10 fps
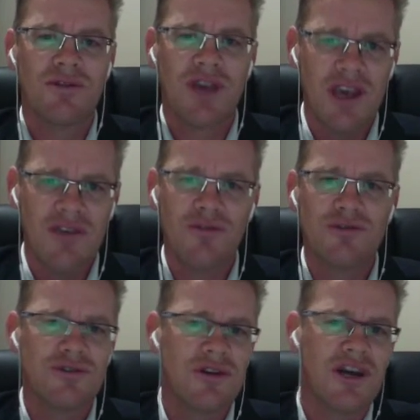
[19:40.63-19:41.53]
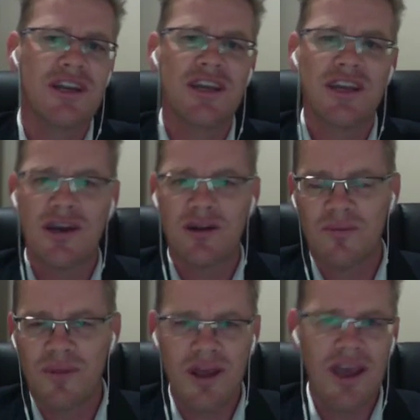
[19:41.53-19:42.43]
careful training and
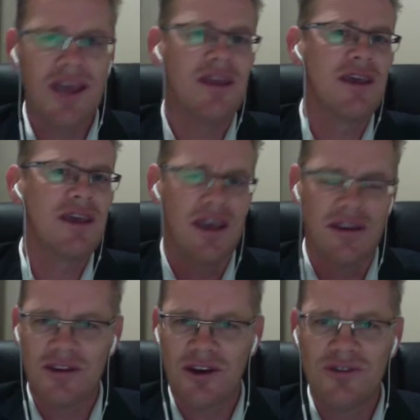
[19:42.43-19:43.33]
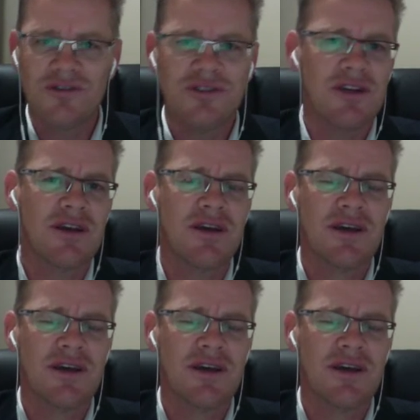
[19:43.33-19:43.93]
planning and coaching.